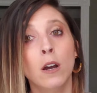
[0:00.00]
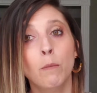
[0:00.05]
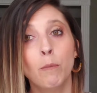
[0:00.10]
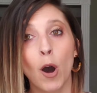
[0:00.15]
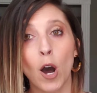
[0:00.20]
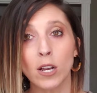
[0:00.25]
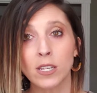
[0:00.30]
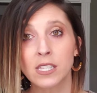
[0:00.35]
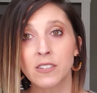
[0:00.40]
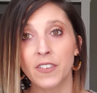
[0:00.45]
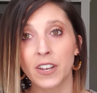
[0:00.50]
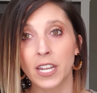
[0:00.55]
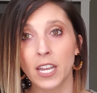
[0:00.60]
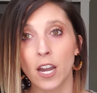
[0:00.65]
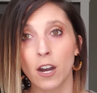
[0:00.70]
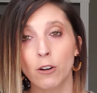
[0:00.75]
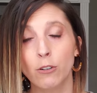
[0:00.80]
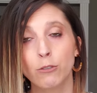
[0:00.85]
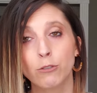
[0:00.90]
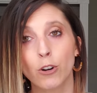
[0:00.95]
pause the
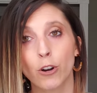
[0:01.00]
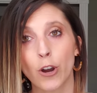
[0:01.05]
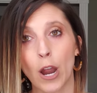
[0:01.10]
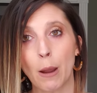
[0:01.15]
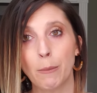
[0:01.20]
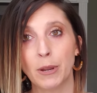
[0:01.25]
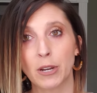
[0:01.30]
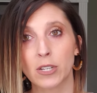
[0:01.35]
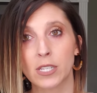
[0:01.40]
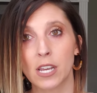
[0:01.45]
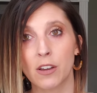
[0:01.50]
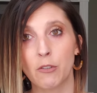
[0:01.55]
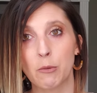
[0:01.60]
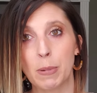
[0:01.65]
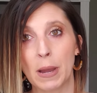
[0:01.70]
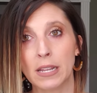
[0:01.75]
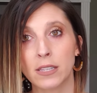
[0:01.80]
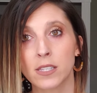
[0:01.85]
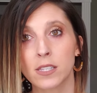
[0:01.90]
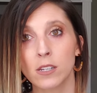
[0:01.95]
video, go grab yourself a
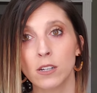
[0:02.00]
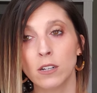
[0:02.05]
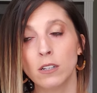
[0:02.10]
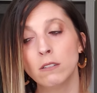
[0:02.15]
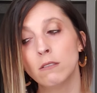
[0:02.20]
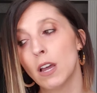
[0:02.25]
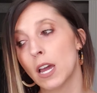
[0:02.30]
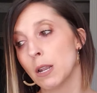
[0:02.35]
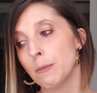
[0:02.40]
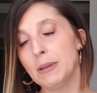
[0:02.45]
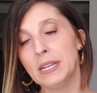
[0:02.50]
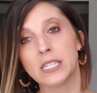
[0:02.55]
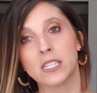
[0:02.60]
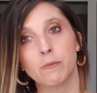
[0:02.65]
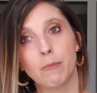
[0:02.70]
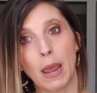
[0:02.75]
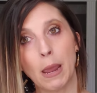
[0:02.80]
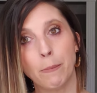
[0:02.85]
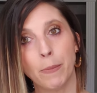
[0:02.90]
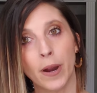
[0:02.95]
pencil and a piece
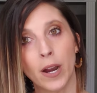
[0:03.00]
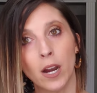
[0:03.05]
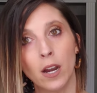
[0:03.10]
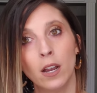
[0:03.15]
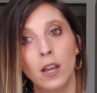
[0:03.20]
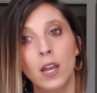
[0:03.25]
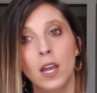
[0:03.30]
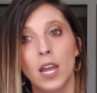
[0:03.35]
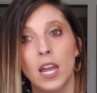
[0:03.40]
of paper